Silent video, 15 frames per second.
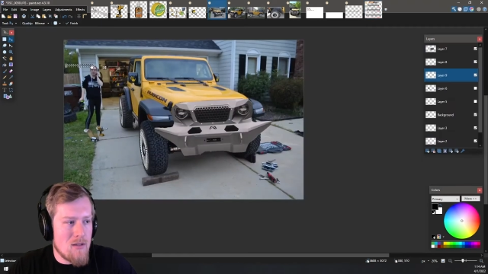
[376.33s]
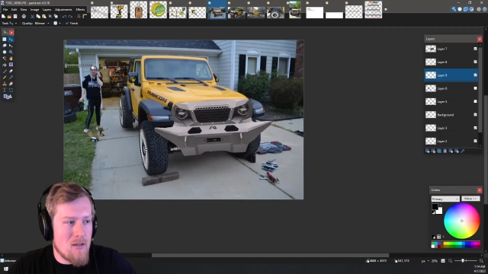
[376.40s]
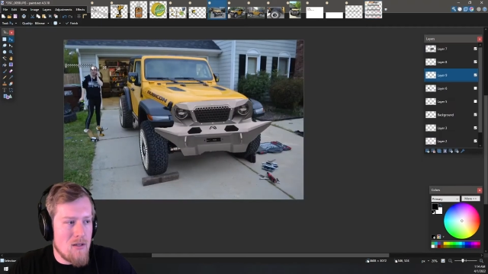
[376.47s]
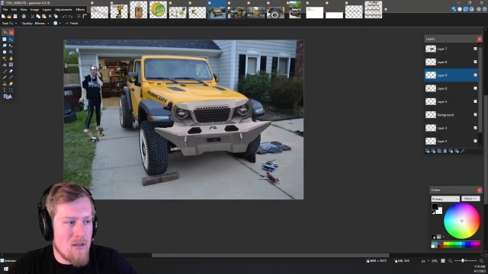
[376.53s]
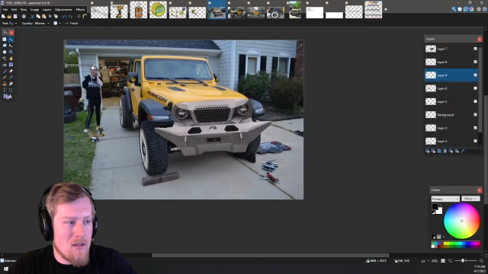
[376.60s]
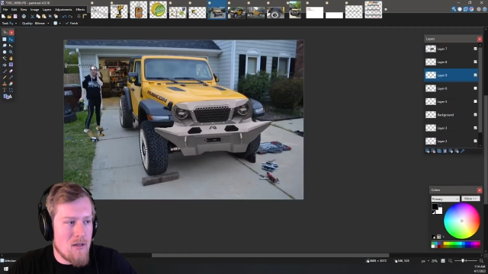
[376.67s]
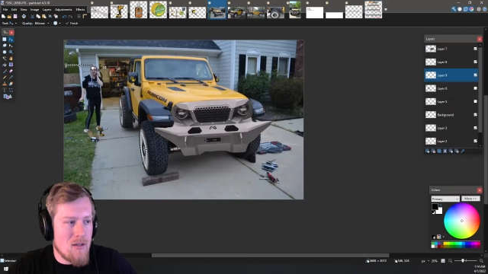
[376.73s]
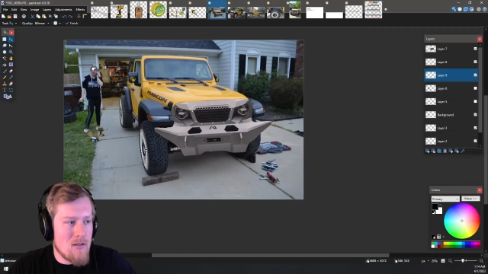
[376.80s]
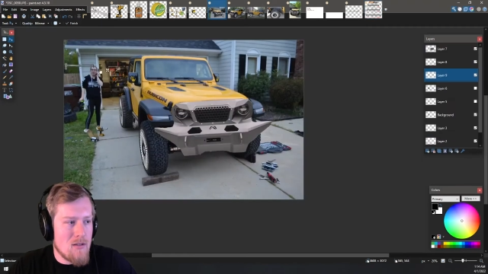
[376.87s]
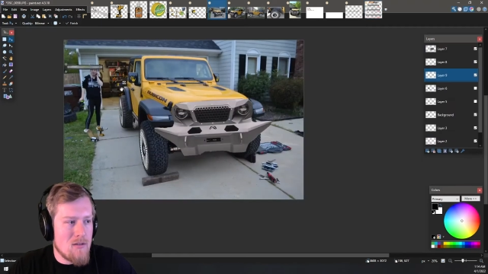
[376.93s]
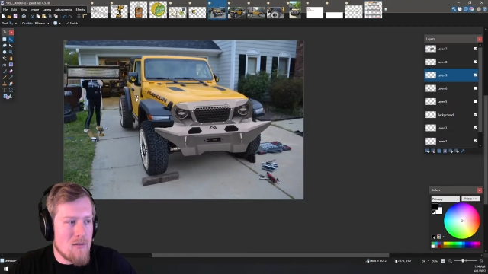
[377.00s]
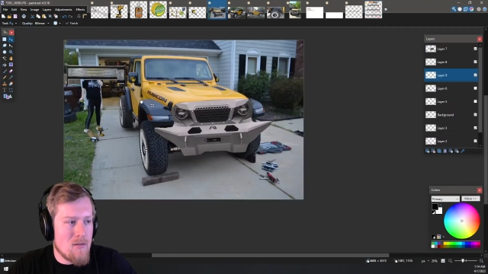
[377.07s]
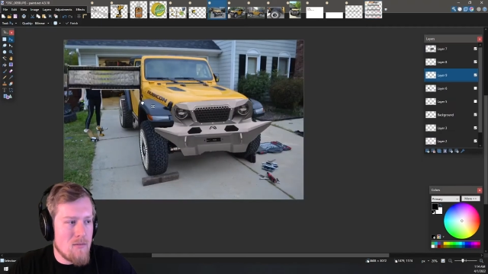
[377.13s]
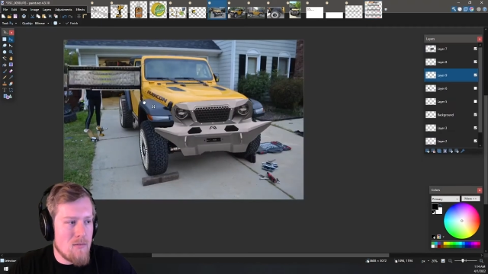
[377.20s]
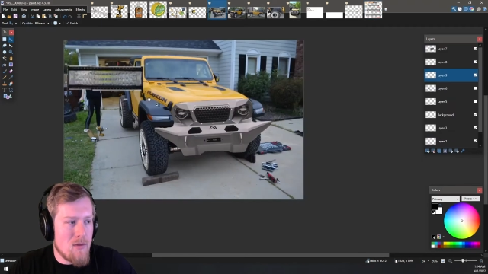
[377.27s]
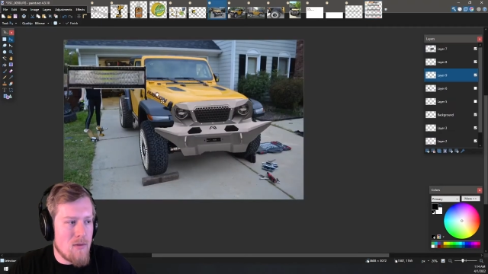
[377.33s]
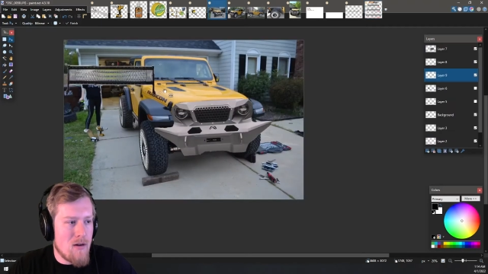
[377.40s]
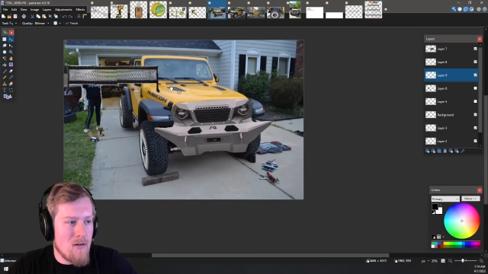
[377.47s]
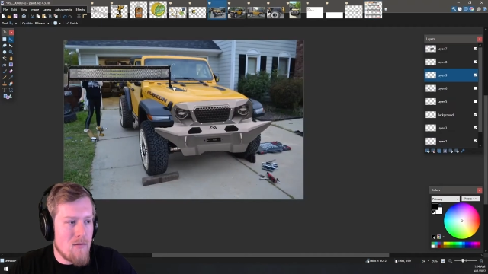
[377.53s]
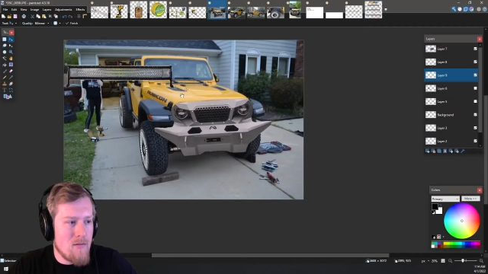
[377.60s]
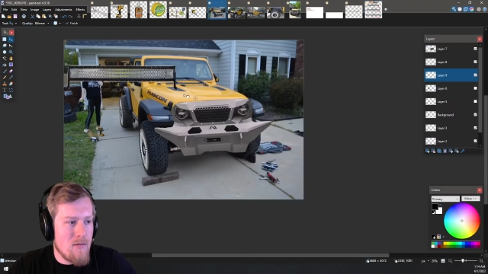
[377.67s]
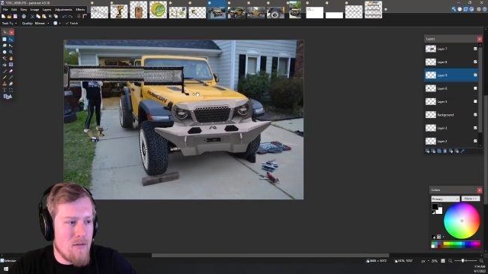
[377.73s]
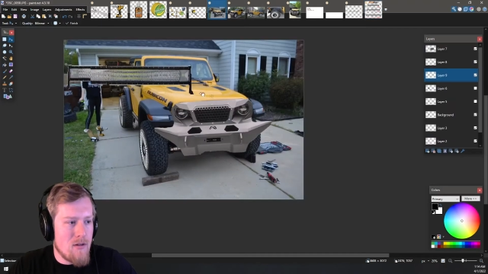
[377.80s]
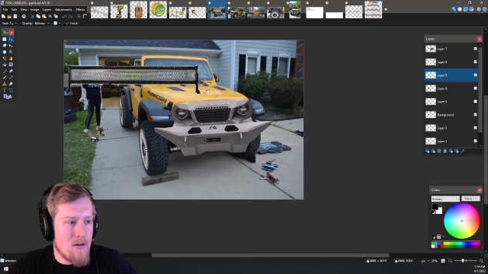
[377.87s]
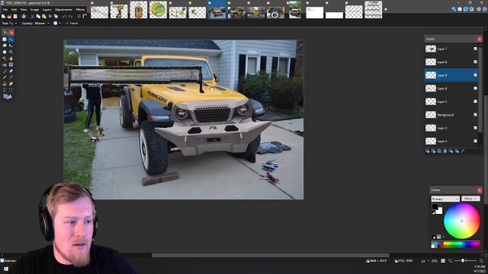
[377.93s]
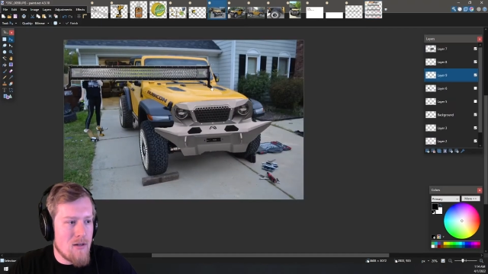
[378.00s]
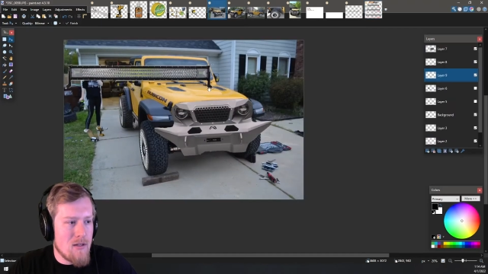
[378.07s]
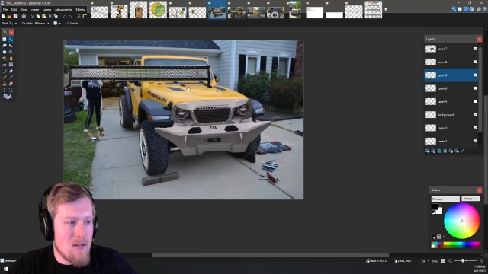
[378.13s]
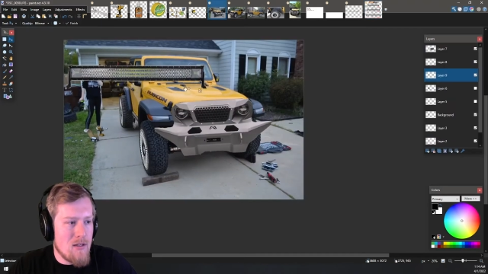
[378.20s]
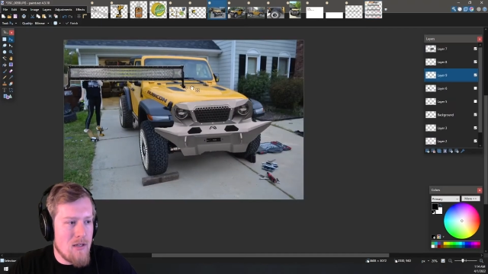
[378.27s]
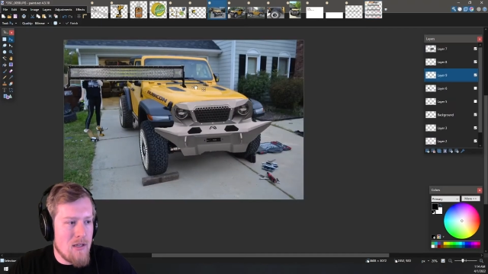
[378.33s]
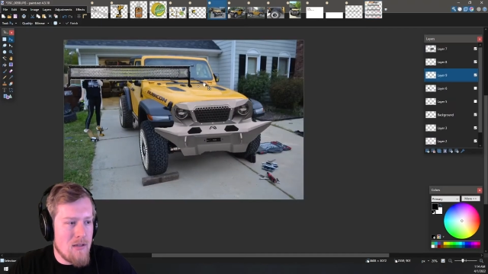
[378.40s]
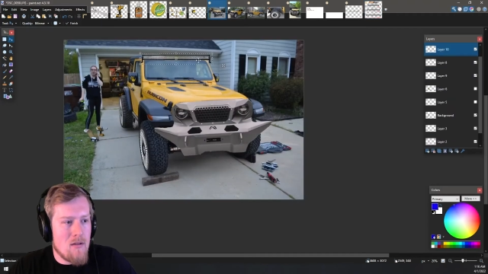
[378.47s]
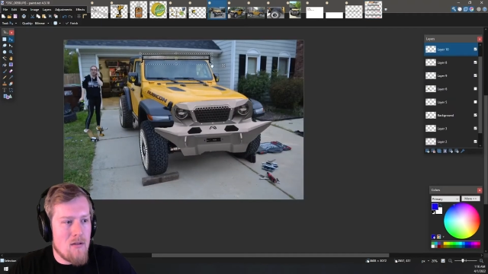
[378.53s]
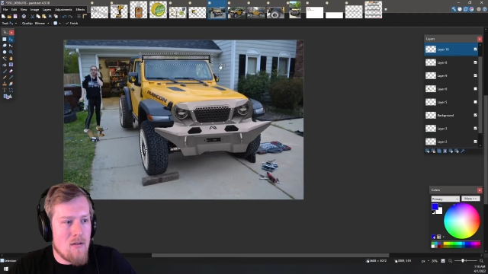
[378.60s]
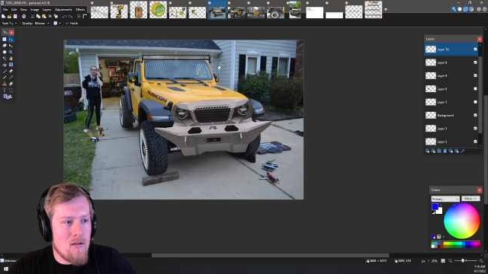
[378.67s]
it gets powerful dark at night.